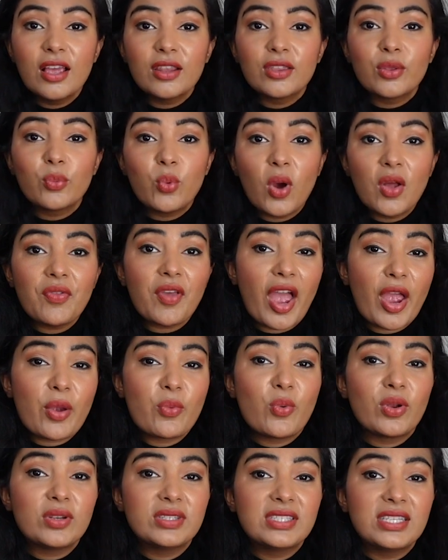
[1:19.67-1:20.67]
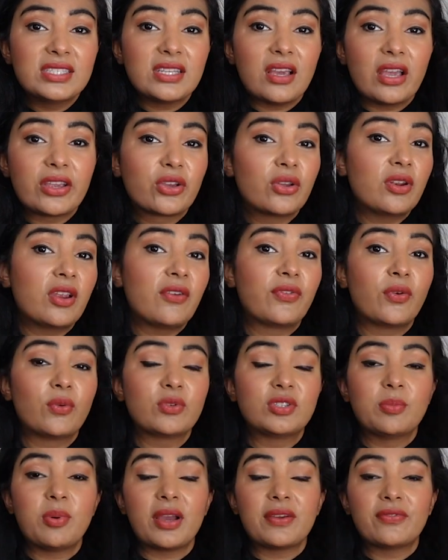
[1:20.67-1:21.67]
the one that I wanted, I couldn't afford
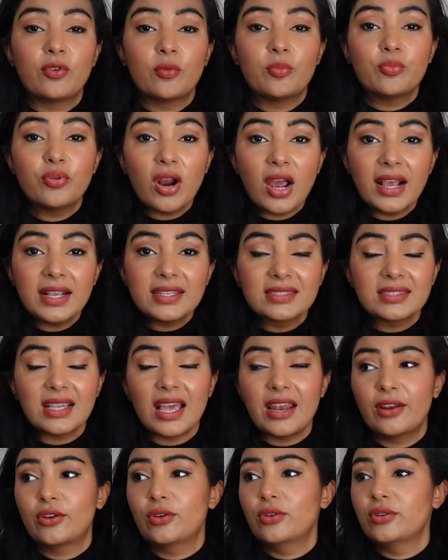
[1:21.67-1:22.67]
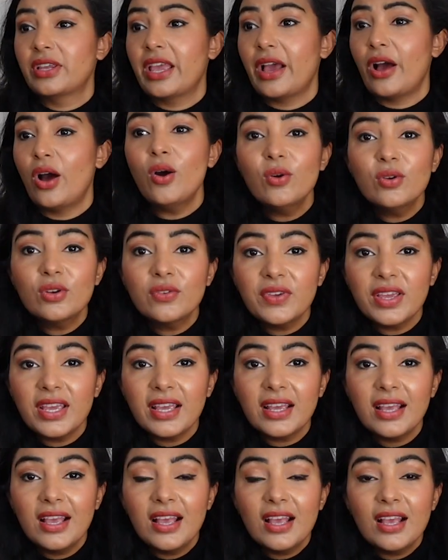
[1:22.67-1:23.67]
to buy full price and I couldn't get hold of
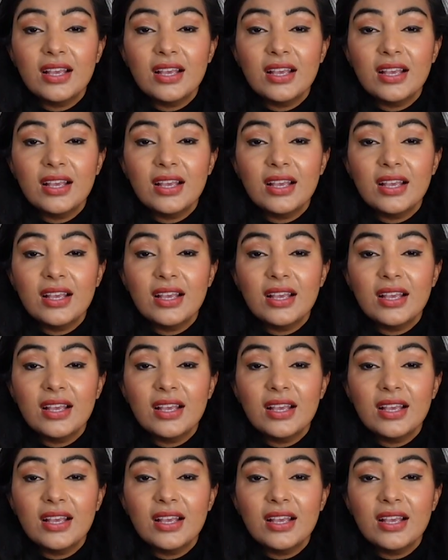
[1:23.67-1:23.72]
it.